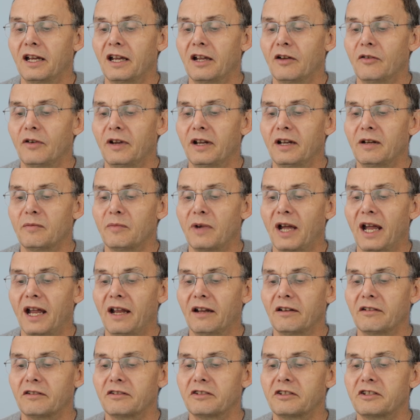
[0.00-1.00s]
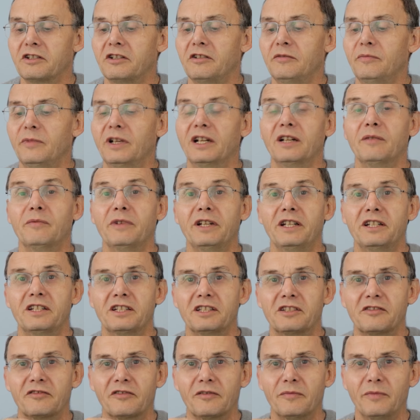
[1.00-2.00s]
in about 2
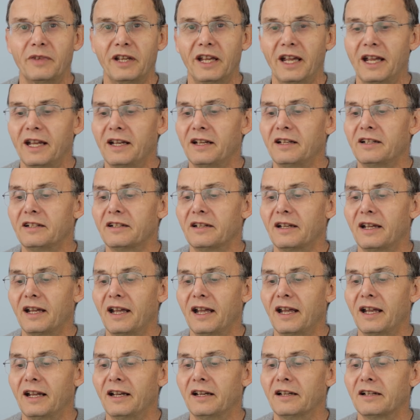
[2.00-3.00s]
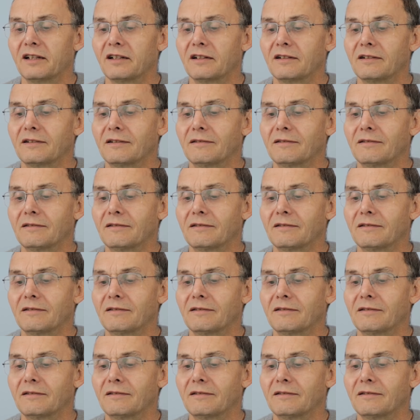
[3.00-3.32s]
millimeters from the end, and